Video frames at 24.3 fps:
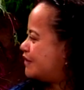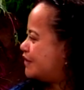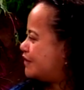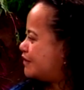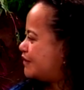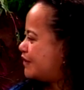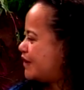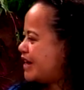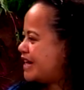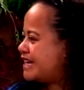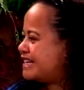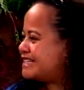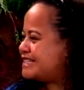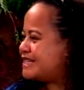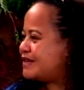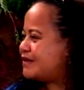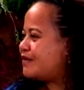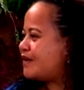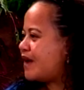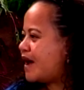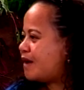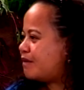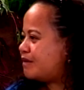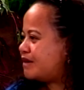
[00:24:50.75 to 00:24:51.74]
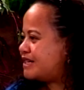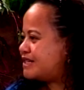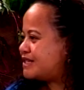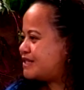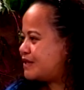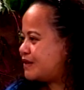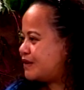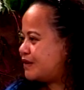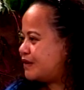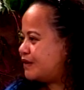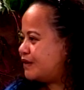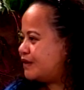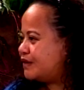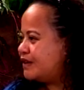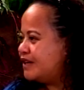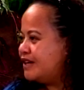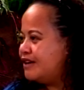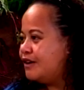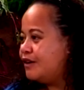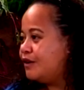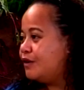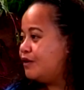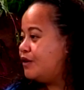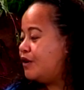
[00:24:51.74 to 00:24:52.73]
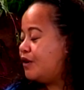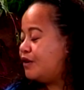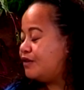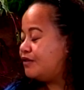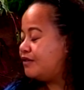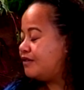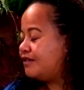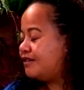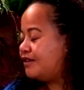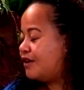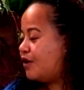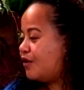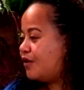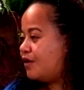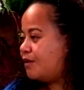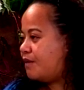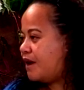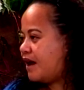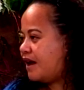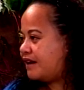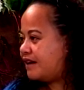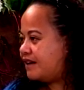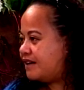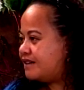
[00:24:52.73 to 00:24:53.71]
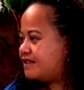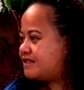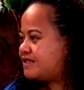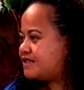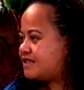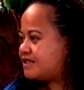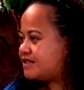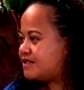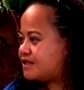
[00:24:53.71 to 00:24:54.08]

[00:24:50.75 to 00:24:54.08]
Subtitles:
their friends and families too who don't know about us.